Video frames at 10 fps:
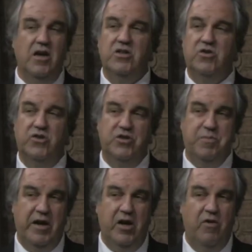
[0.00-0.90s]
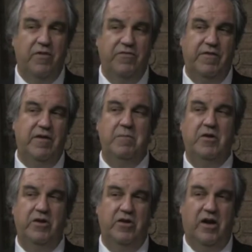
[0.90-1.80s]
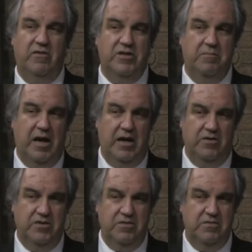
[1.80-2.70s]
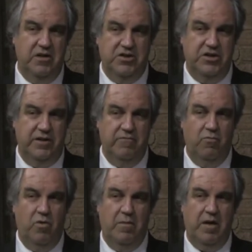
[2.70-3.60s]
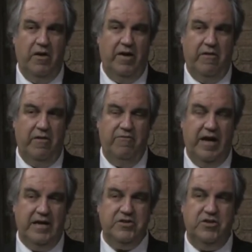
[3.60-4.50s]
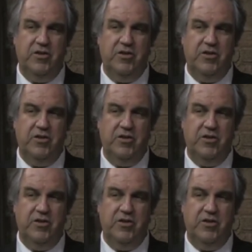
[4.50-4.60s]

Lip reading: So you're spending over $50 million a mile to achieve 1 mile an hour faster.